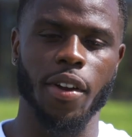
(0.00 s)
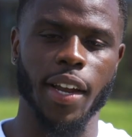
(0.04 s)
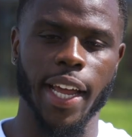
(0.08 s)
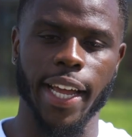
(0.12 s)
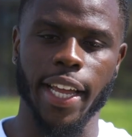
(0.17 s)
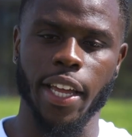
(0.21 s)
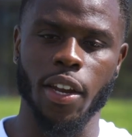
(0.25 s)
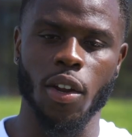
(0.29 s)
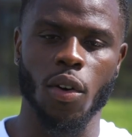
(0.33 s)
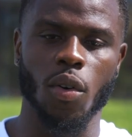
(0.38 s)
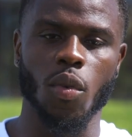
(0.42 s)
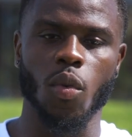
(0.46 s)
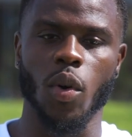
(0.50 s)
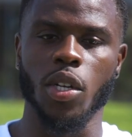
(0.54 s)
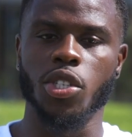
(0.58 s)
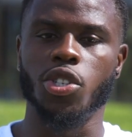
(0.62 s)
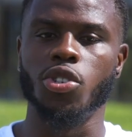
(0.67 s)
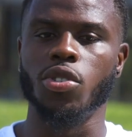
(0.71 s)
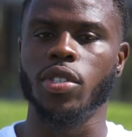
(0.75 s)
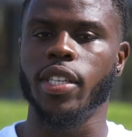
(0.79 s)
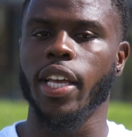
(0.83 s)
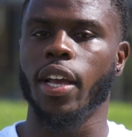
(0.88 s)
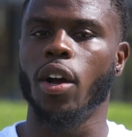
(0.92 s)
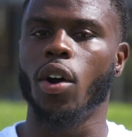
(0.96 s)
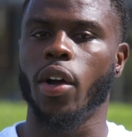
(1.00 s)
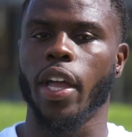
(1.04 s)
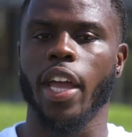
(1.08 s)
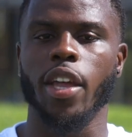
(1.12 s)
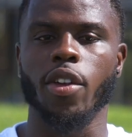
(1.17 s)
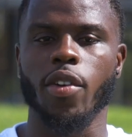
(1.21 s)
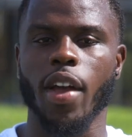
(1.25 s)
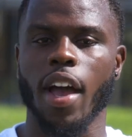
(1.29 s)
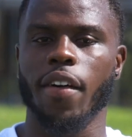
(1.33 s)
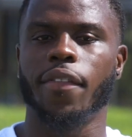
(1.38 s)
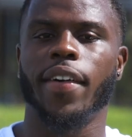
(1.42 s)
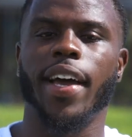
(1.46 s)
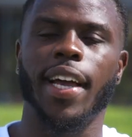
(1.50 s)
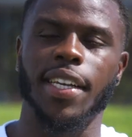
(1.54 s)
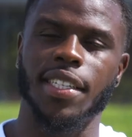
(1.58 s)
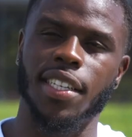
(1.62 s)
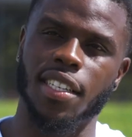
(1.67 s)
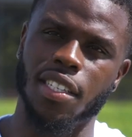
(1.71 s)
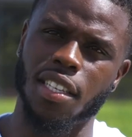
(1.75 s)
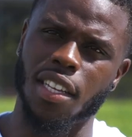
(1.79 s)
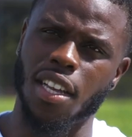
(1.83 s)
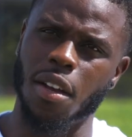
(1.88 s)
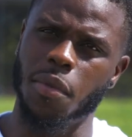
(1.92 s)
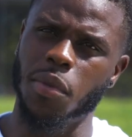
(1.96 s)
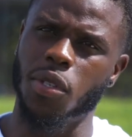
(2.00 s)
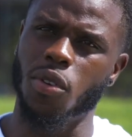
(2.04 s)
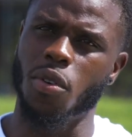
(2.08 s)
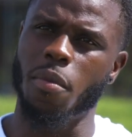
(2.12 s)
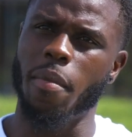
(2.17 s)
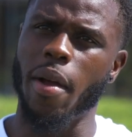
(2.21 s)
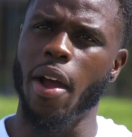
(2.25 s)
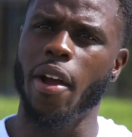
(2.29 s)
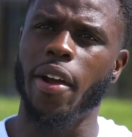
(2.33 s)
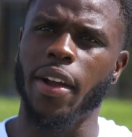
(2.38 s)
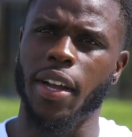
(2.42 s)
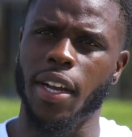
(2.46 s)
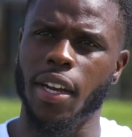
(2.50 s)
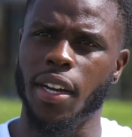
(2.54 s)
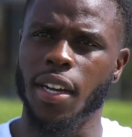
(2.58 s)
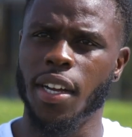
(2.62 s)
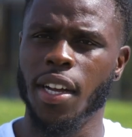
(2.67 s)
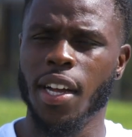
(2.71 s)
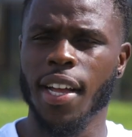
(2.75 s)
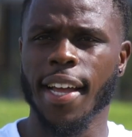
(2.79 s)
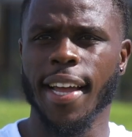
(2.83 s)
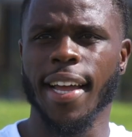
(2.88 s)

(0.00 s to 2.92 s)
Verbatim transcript: Like, you know, once you say, okay, you have access to come to America,